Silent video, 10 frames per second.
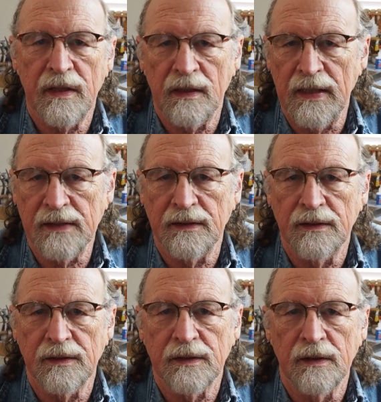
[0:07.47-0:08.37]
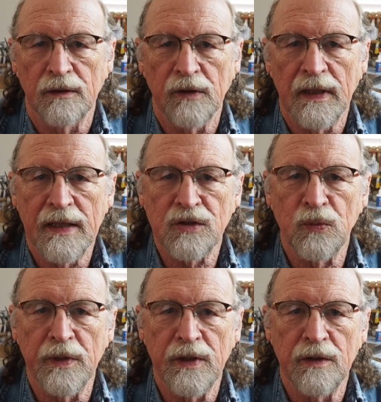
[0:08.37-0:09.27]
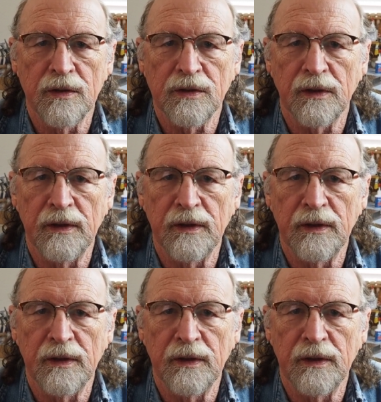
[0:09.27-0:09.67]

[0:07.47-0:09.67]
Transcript: classes over the last 20 years